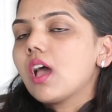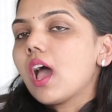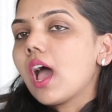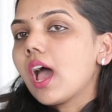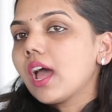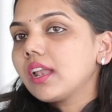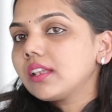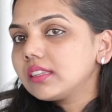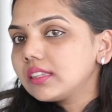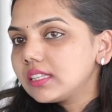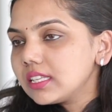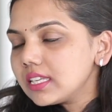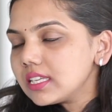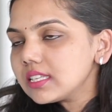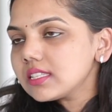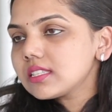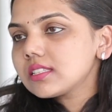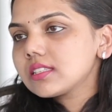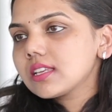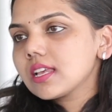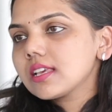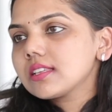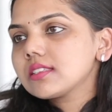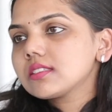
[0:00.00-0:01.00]
And these
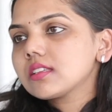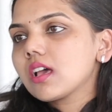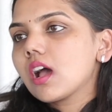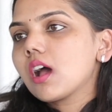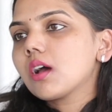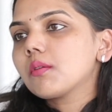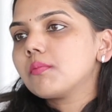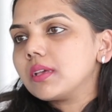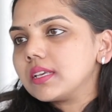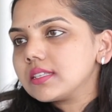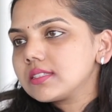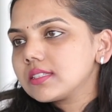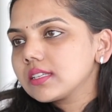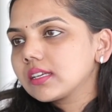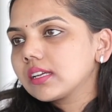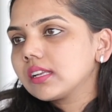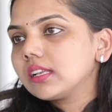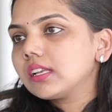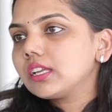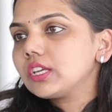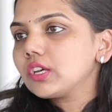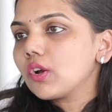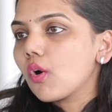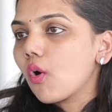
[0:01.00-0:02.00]
tests are
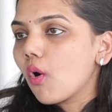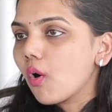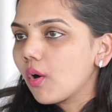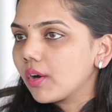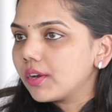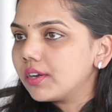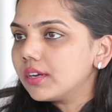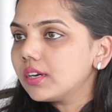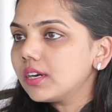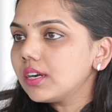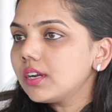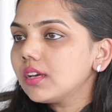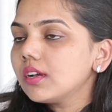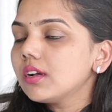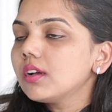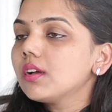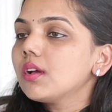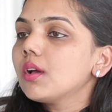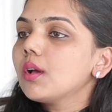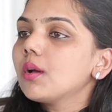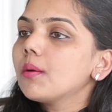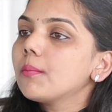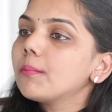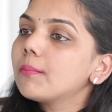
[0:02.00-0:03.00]
basically ordered
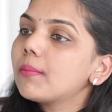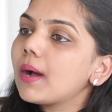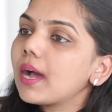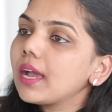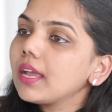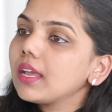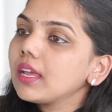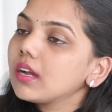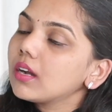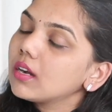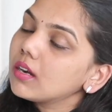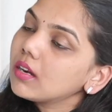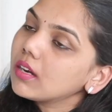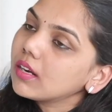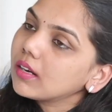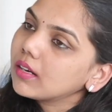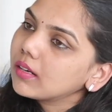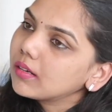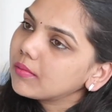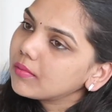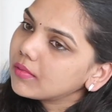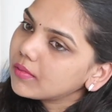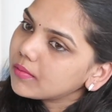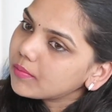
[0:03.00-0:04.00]
by a
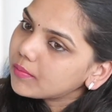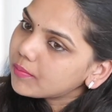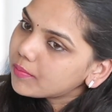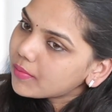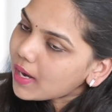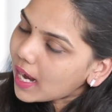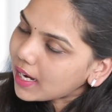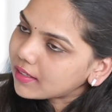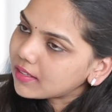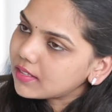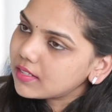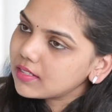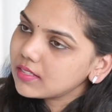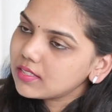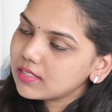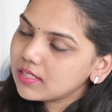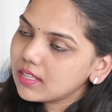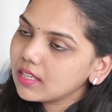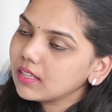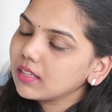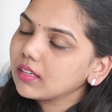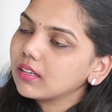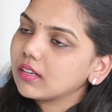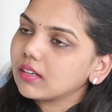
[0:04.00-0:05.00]

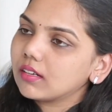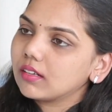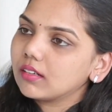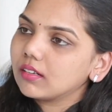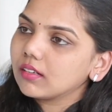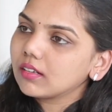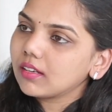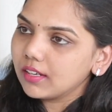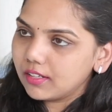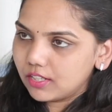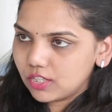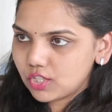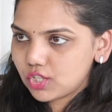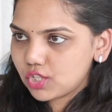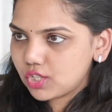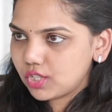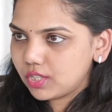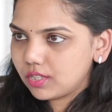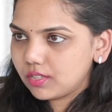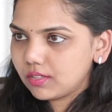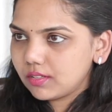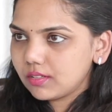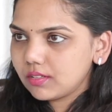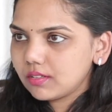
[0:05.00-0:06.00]
practicing
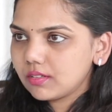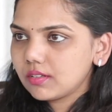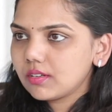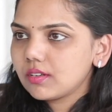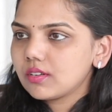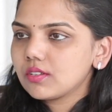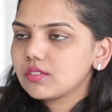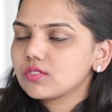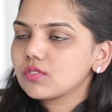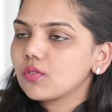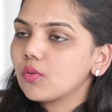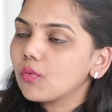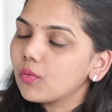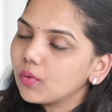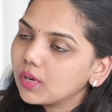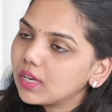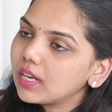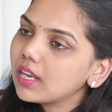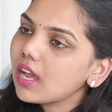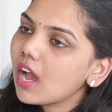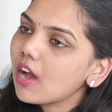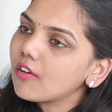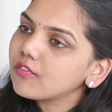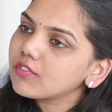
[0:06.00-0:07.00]
clinician. So
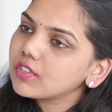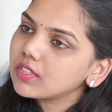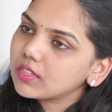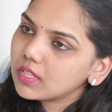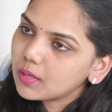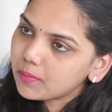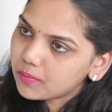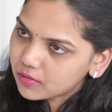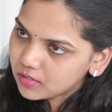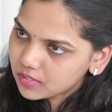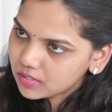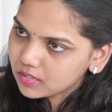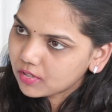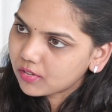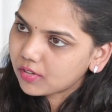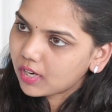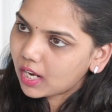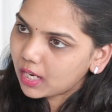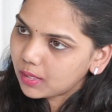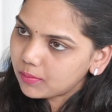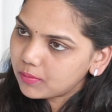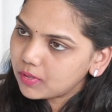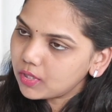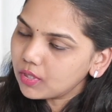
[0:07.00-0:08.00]
only after they
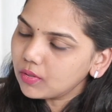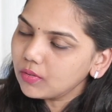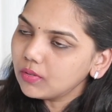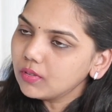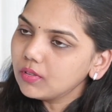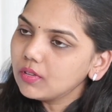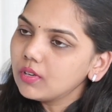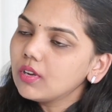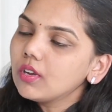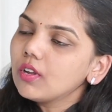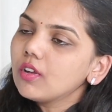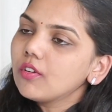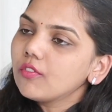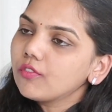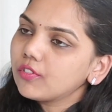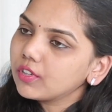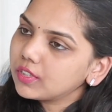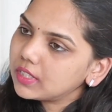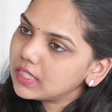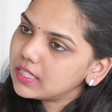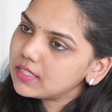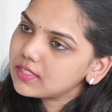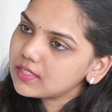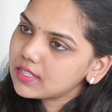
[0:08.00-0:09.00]
prescribe you for
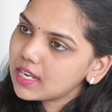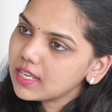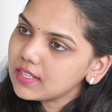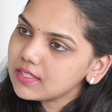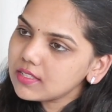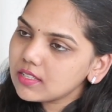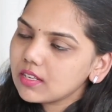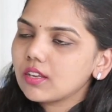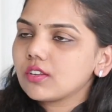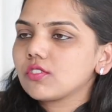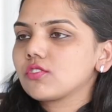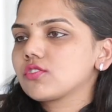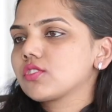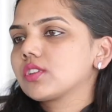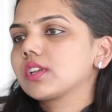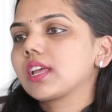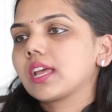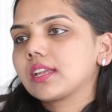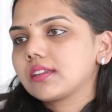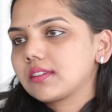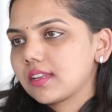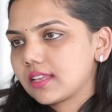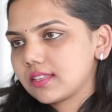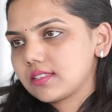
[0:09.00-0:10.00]
these tests, you should
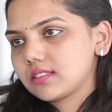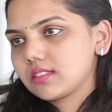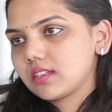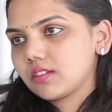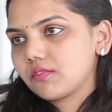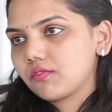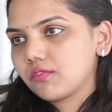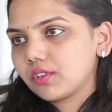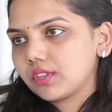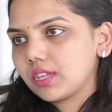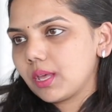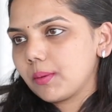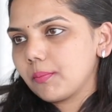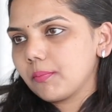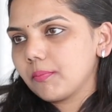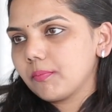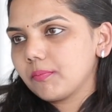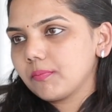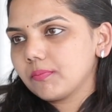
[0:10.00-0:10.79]
get tested for them.